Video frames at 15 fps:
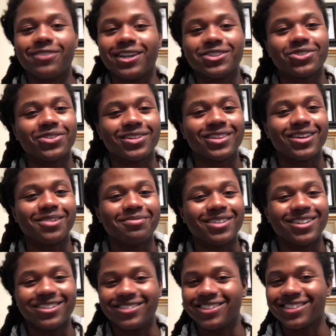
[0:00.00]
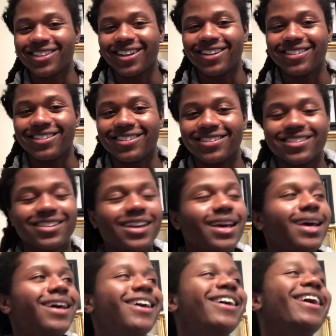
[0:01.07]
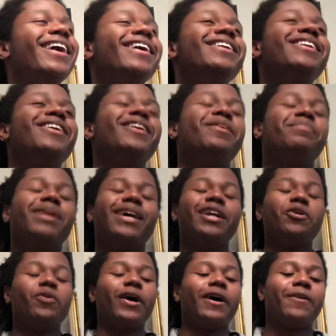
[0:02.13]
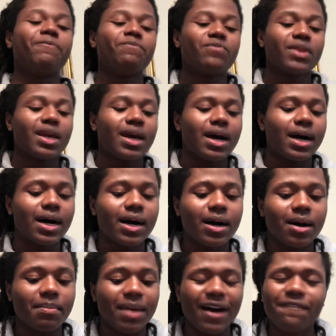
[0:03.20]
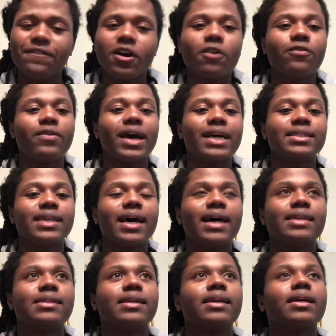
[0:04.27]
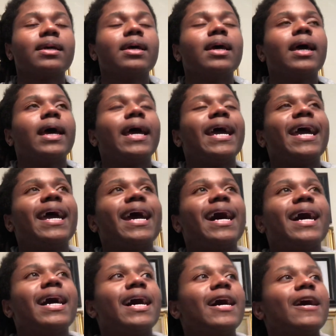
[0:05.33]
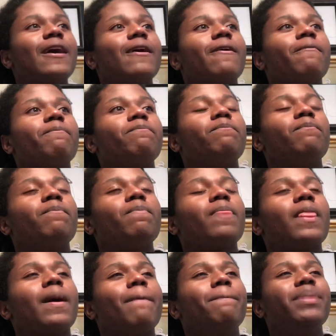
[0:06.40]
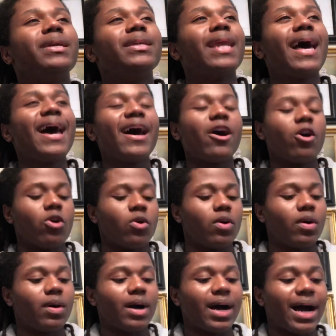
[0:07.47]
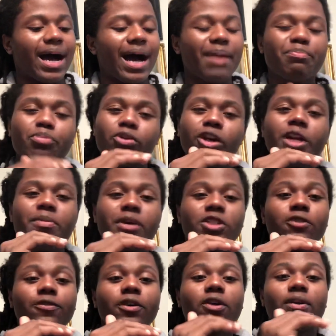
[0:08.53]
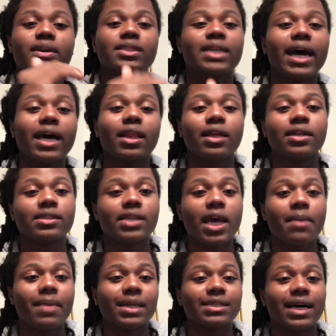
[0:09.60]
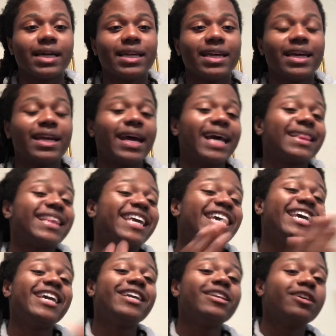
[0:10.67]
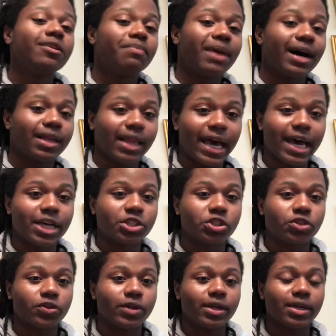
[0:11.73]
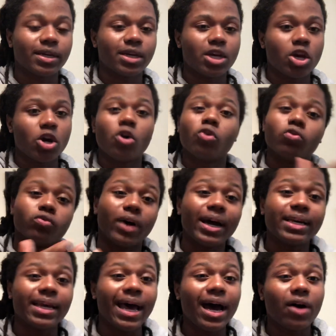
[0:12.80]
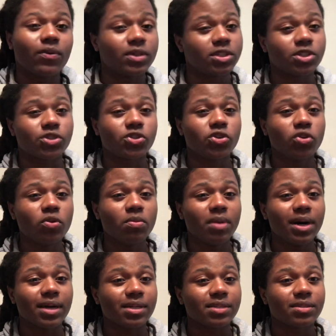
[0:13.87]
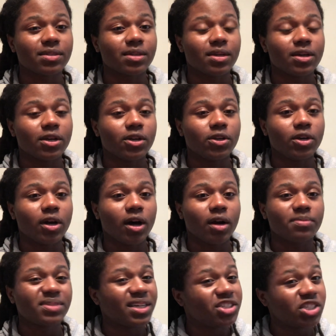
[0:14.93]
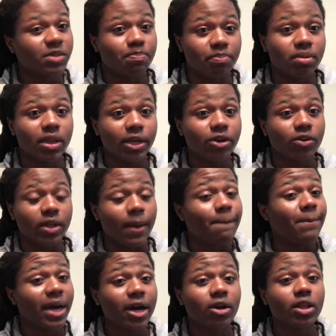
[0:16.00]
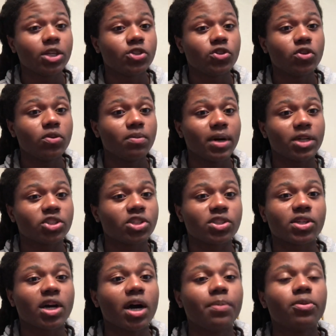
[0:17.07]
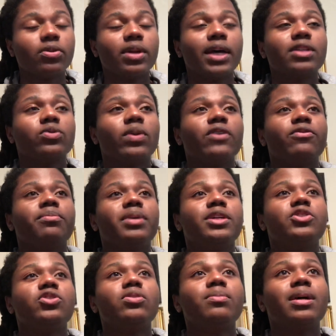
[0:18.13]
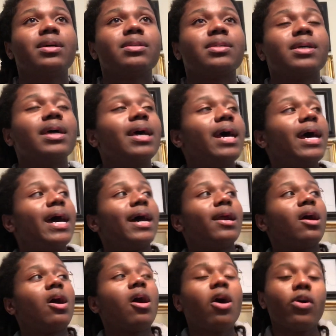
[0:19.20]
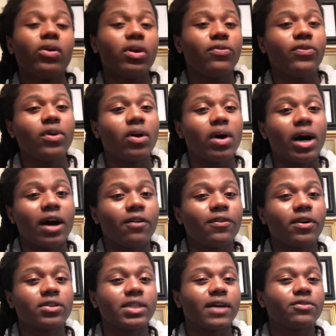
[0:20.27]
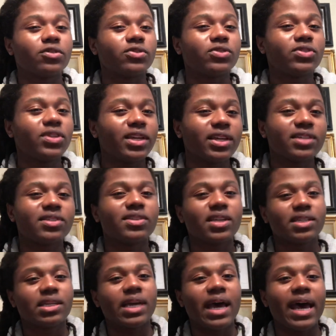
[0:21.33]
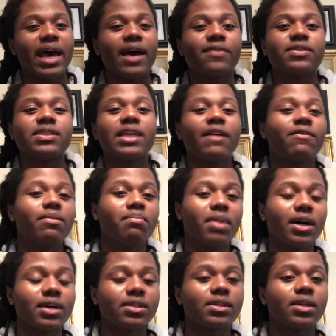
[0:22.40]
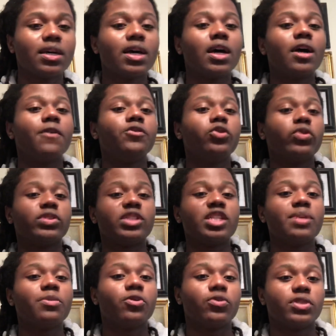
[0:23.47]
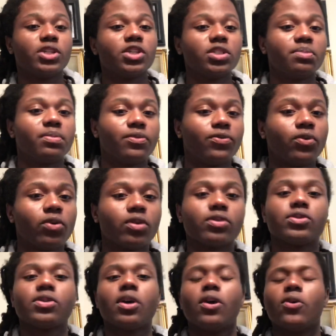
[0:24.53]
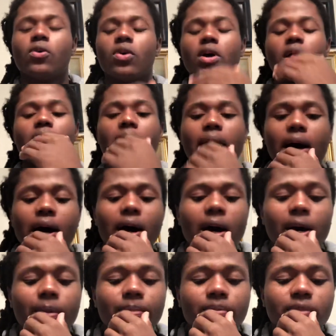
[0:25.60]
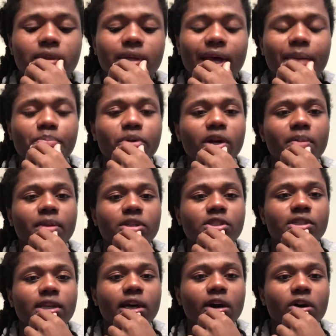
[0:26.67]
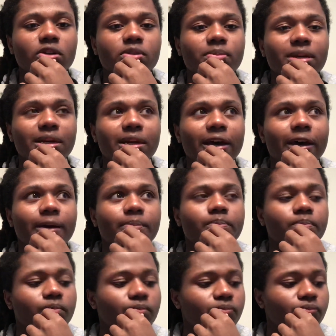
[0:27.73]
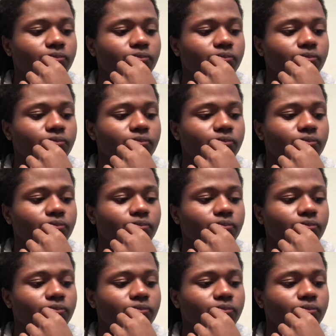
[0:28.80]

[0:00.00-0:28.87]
face on the thumbnail, just like this. And but anyway, I felt fantastic. But now I pretty much feel exactly the same as I did at the end of my last streak right now with just 2 months. You know what I'm saying? Just literally barely 2 months, just a couple of days away from being 2 months. And I already feel how I felt after 6, 6.5, 7 months of doing semen retention before. So that pretty much tells me that,